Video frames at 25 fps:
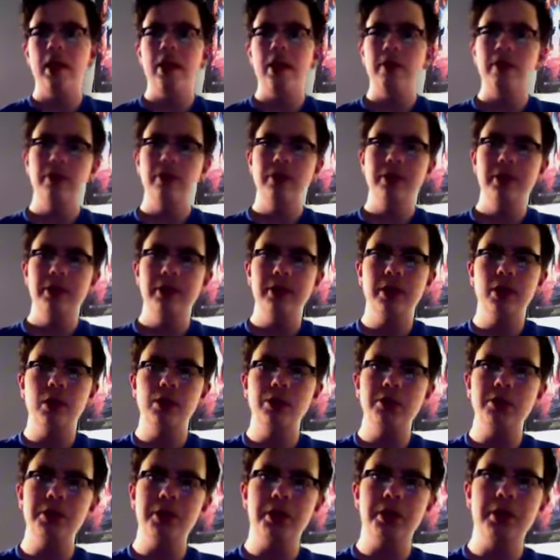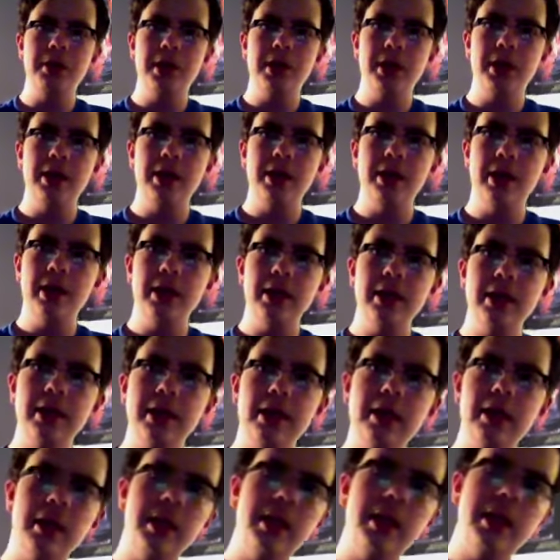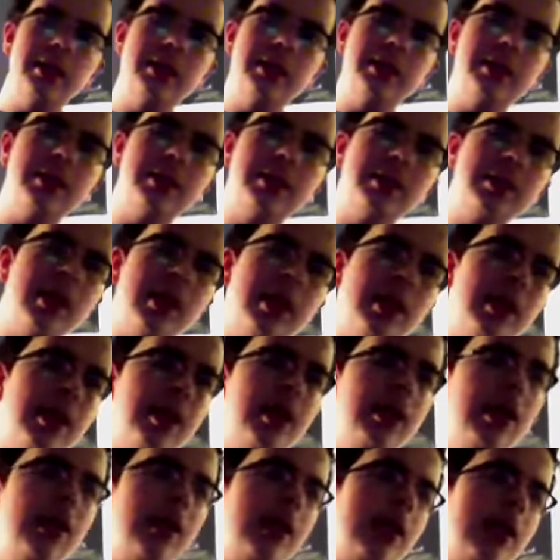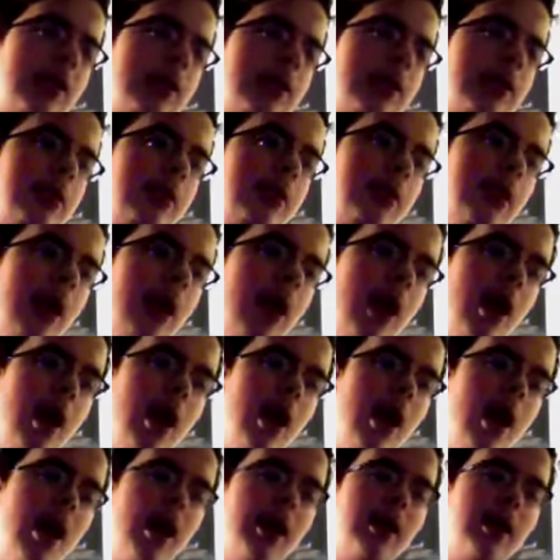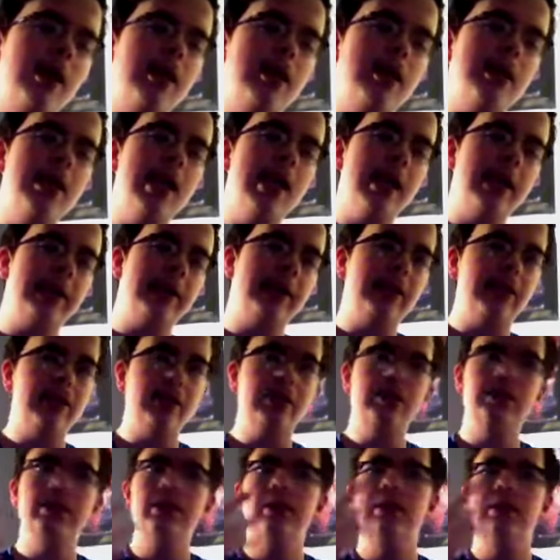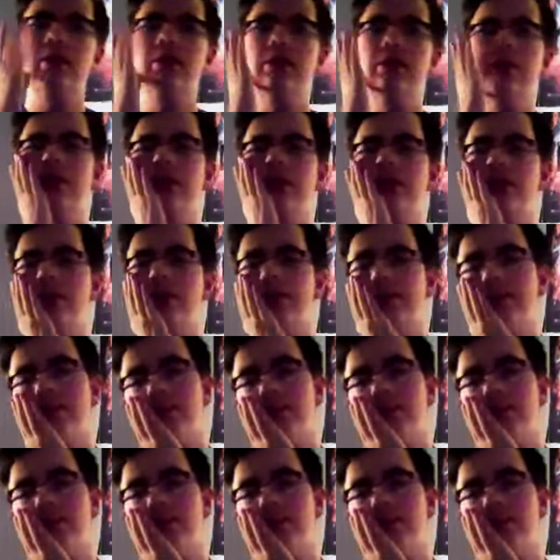First he goes Dark Knight, and then he says again, it's a dark night. Just up.